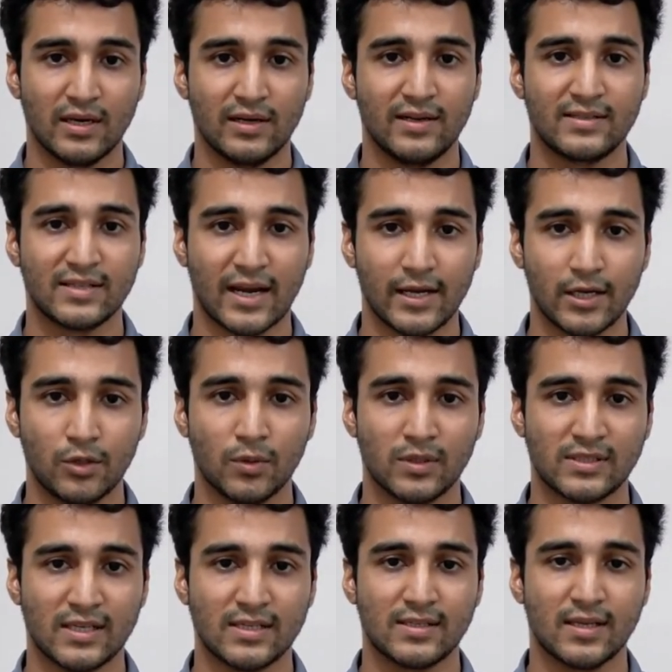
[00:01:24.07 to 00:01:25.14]
designed to
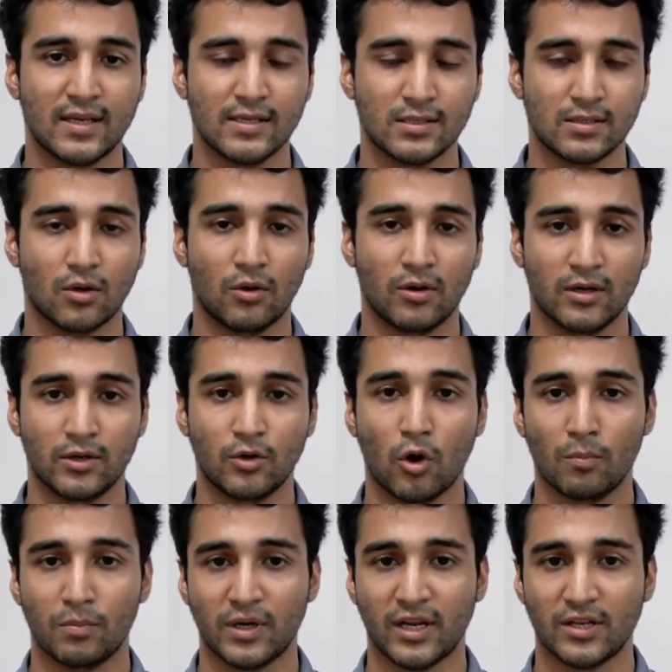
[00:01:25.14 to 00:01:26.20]
assess his or her
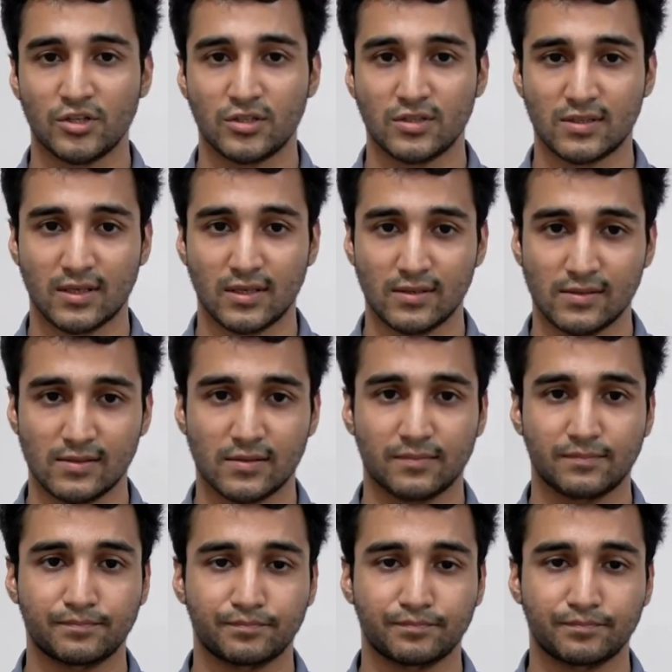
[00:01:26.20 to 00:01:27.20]
comprehension skills.